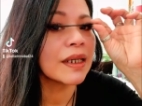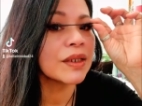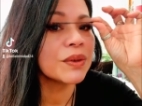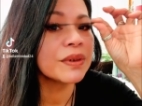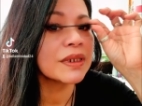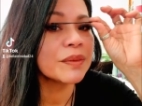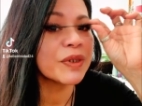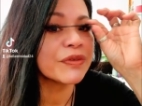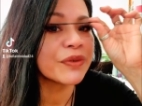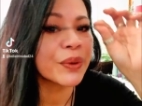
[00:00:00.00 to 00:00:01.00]
I do this
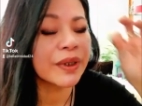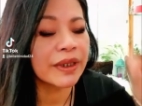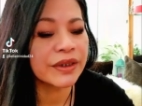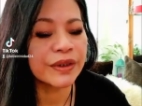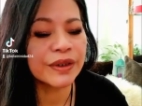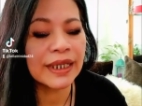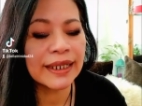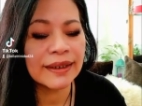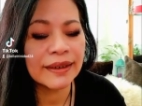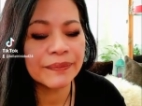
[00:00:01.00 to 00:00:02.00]
before
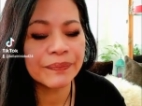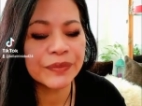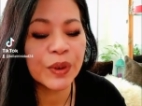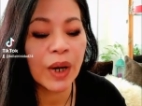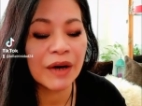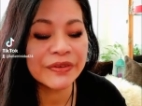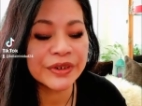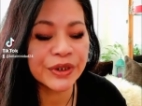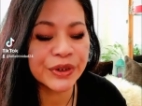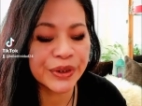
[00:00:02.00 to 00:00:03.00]
curling. No,
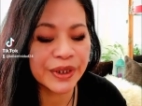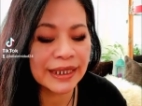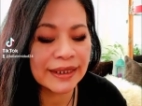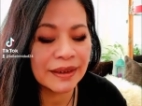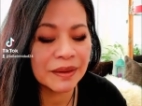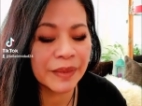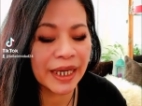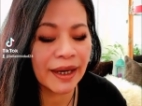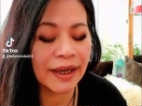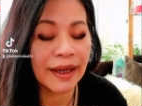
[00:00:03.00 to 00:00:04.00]
after curling
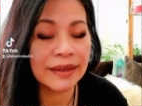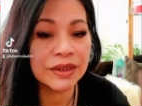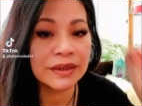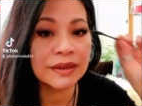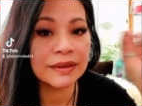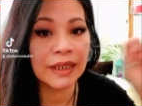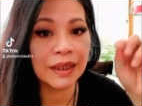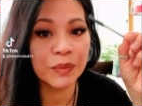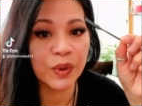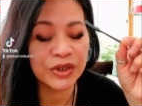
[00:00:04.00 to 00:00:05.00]
my eyelashes,
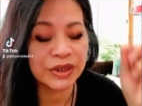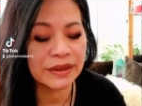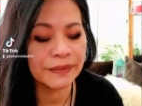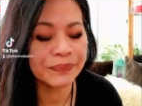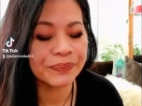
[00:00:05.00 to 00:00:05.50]
I brush it